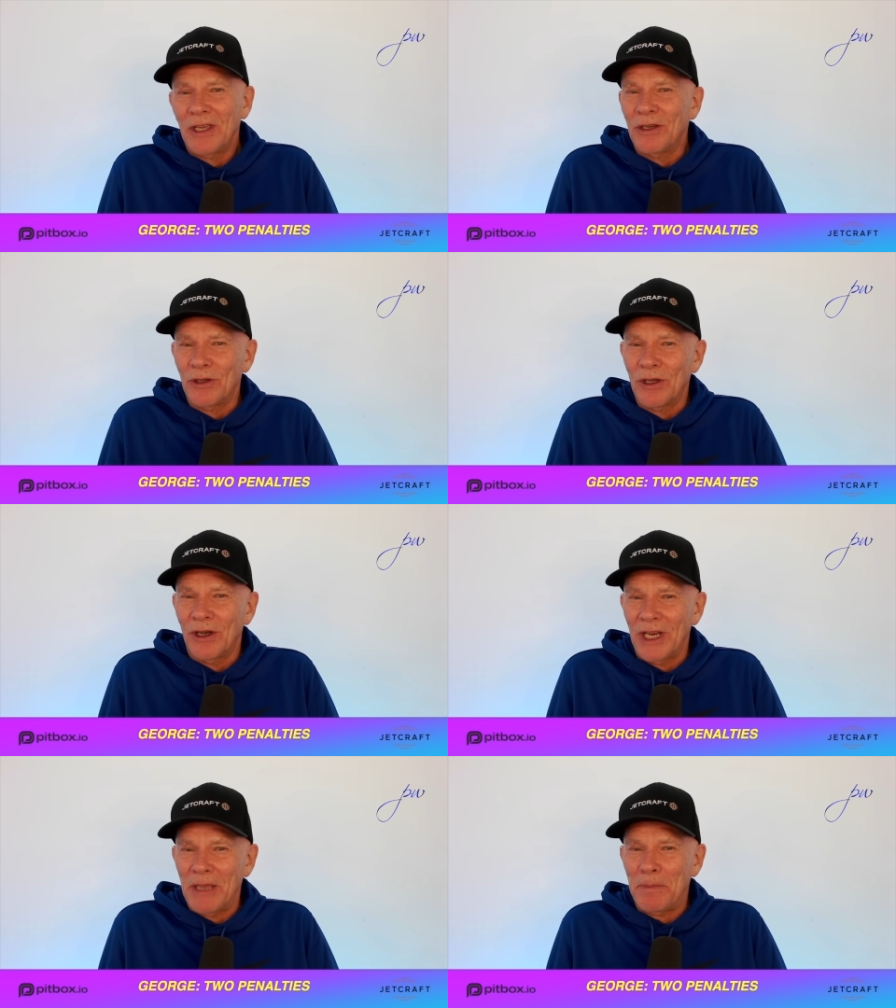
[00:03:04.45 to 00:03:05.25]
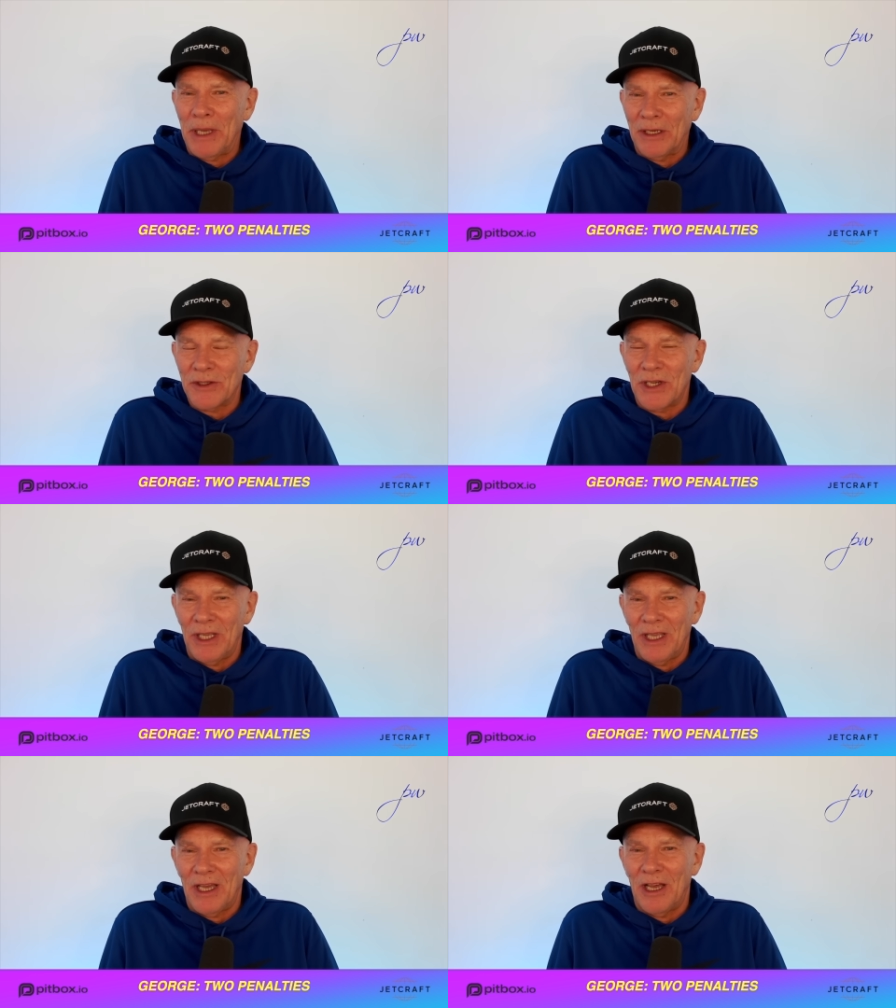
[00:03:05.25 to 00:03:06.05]
who got a
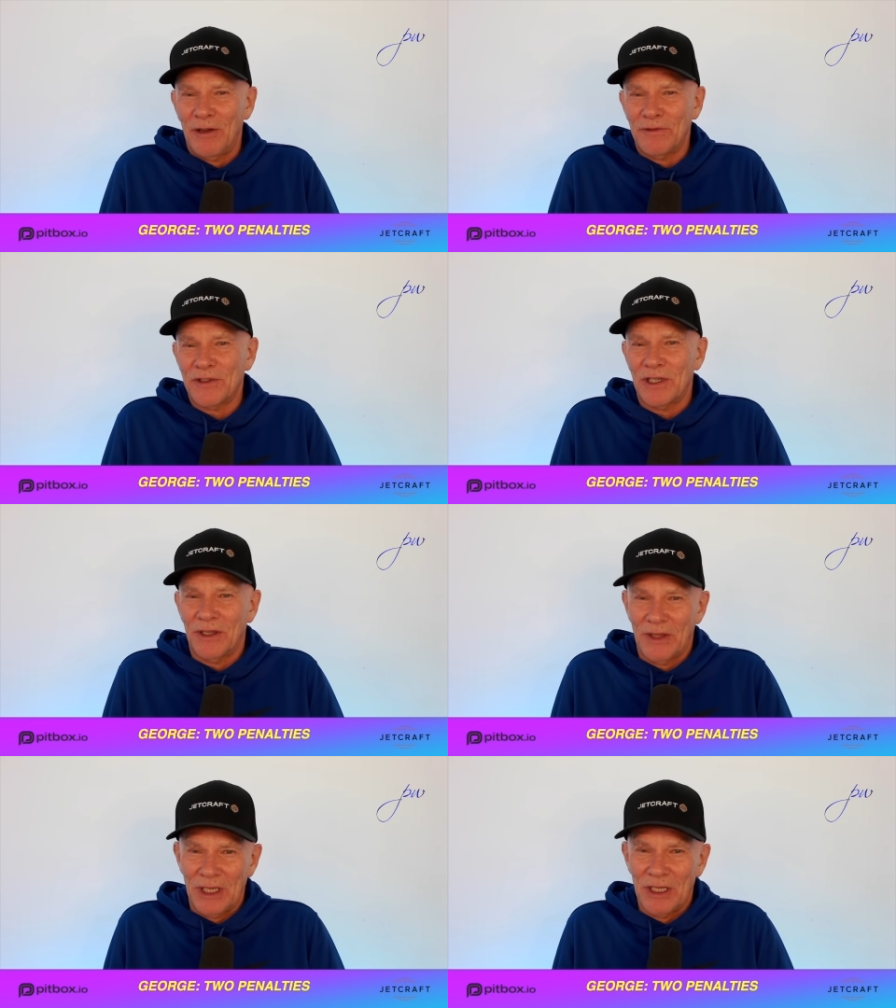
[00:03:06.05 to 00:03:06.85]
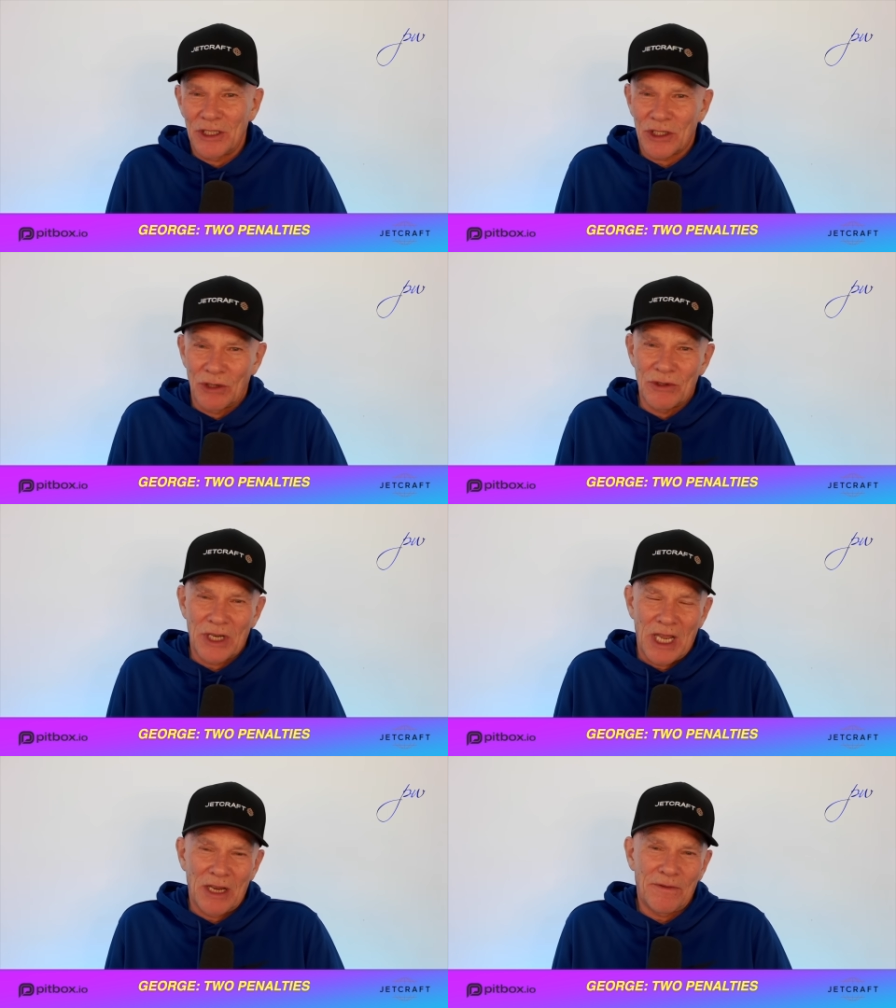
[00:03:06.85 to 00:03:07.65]
penalty after the
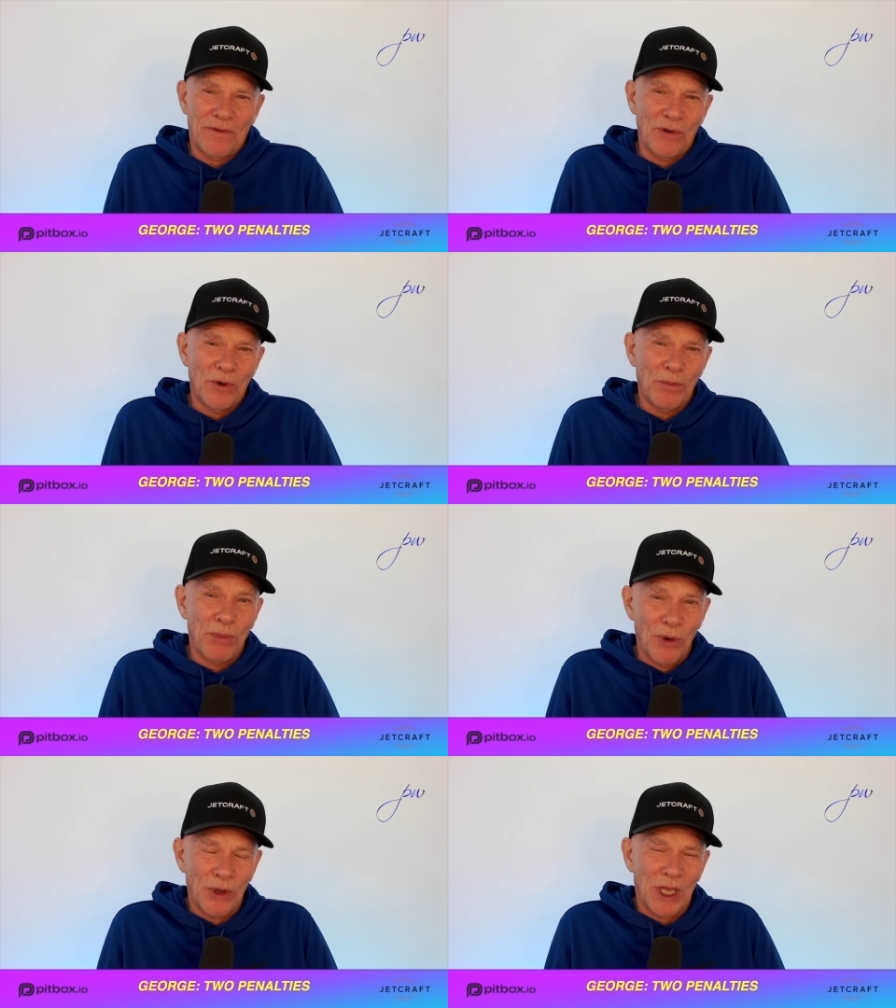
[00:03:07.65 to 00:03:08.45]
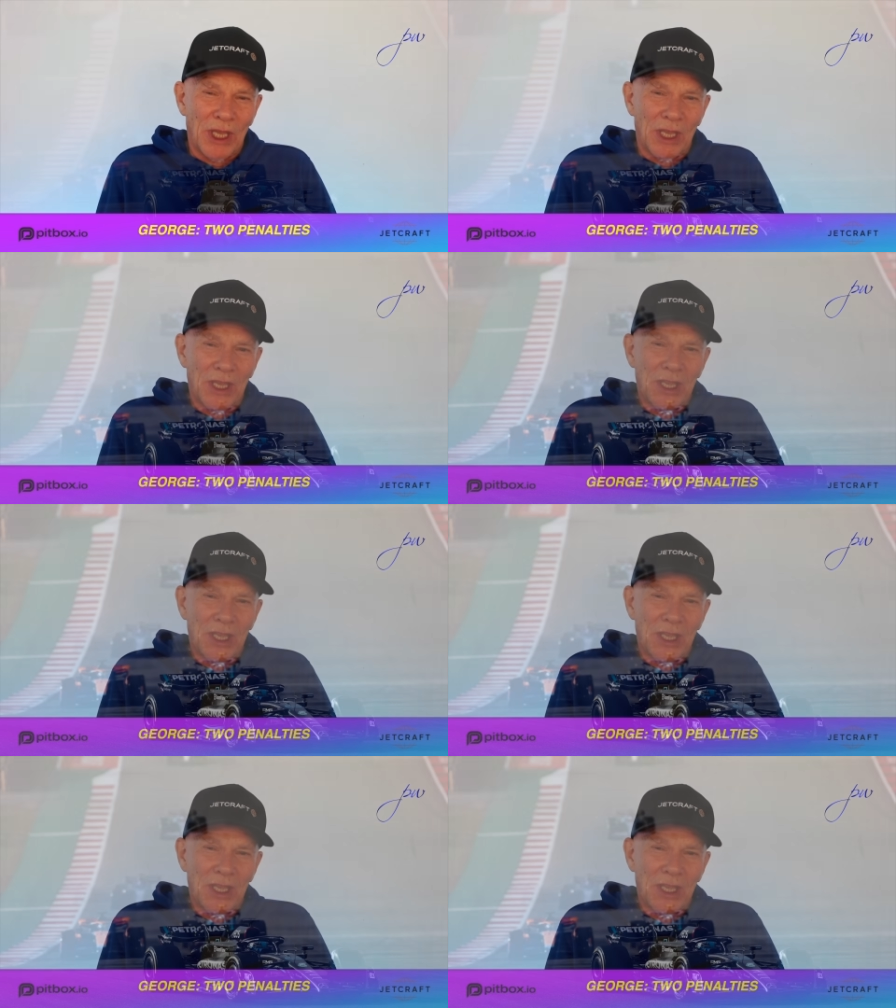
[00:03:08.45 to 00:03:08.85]
shootout for balking